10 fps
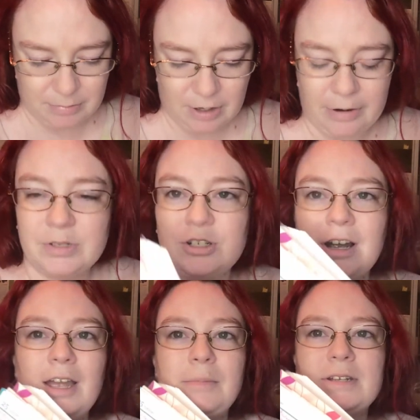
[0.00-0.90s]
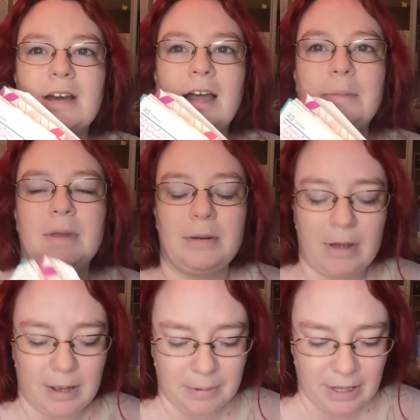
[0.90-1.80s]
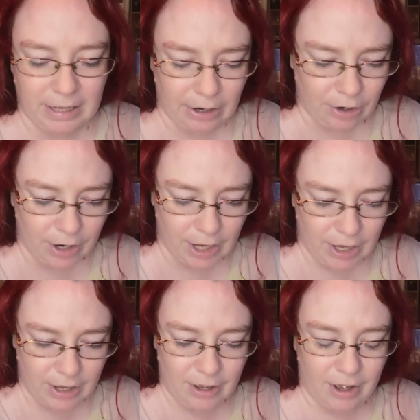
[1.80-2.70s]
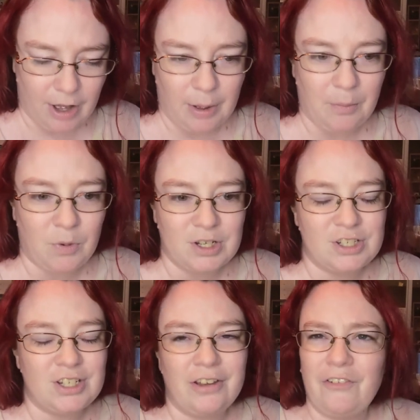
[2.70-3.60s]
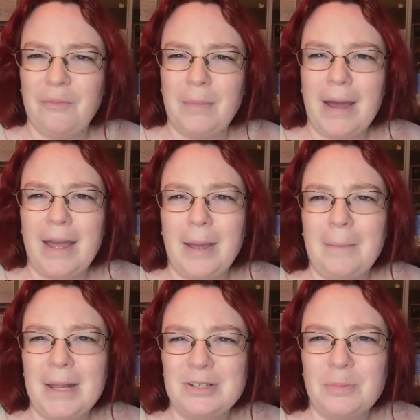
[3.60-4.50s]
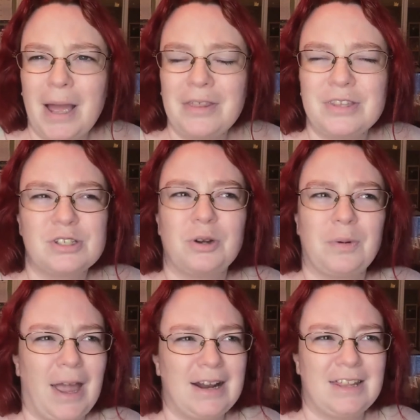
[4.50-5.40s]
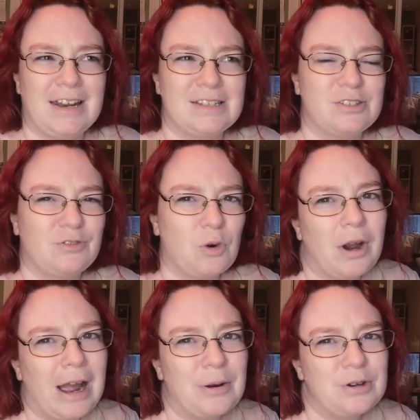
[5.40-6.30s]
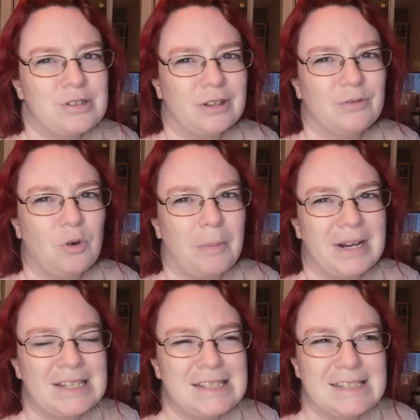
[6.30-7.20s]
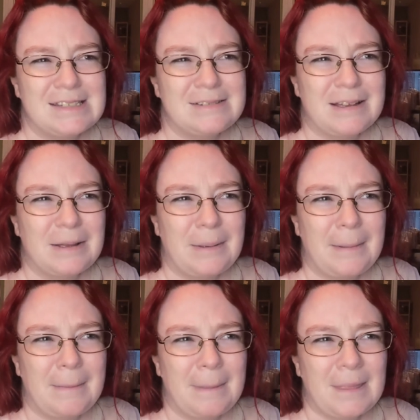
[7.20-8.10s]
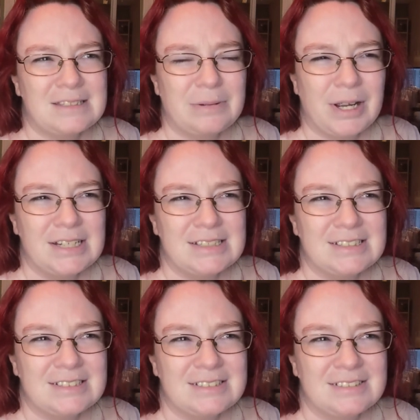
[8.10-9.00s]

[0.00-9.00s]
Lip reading: where I was tracking my time in my planner. Which, if my mental math is correct, that is 4 hours and 4 minutes. Is that right?